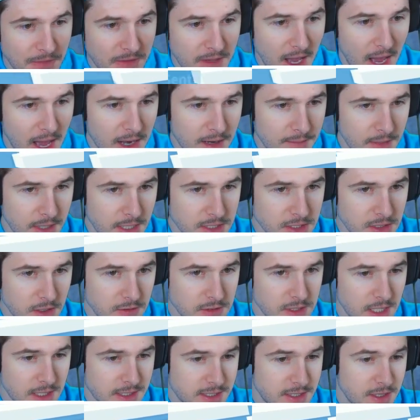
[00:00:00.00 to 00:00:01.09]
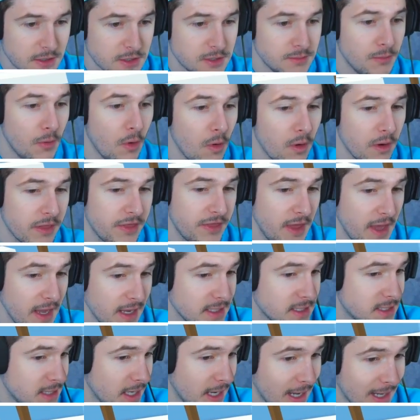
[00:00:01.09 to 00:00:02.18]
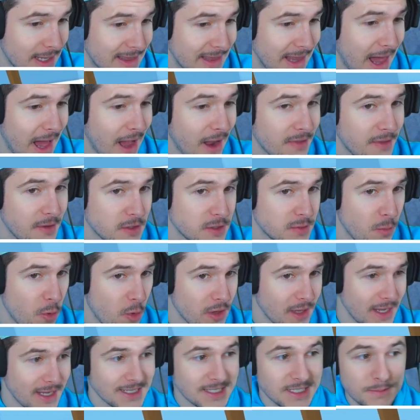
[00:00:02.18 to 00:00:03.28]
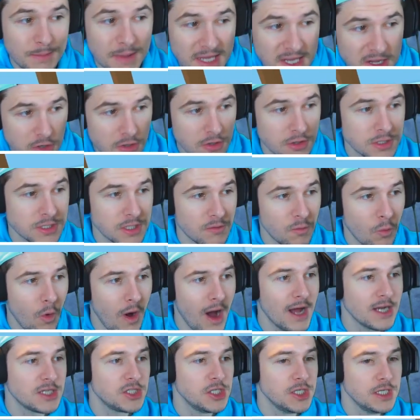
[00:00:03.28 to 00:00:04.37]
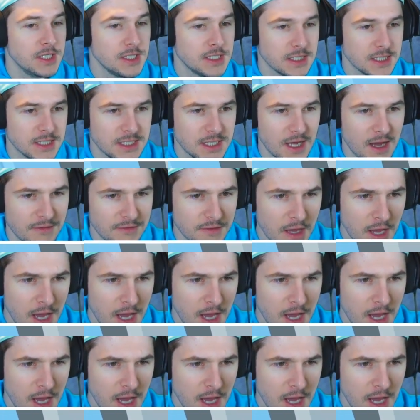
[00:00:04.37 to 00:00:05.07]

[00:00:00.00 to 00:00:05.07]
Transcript: kind of makes no sense. There's more things to unlock. There's more like speakers and watches and stuff.